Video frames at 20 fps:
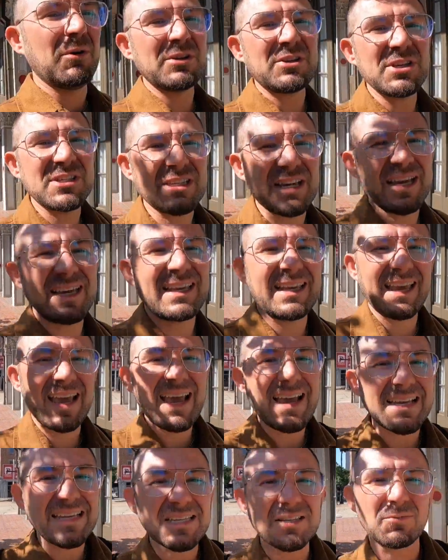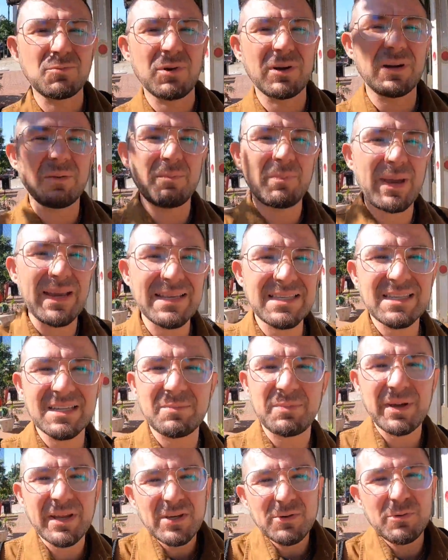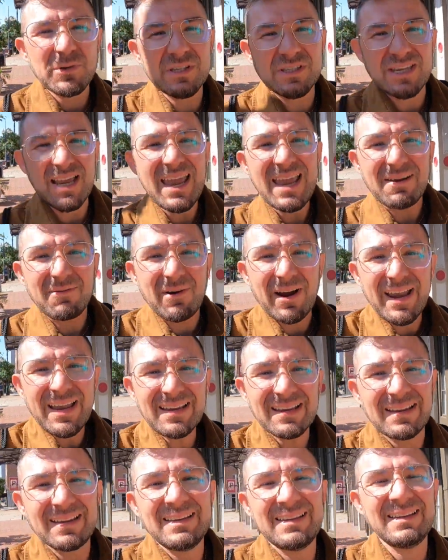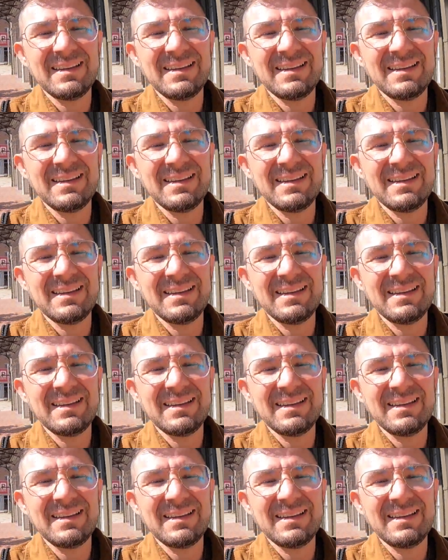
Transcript: Which is, I guess, what a basic bitch would say, right?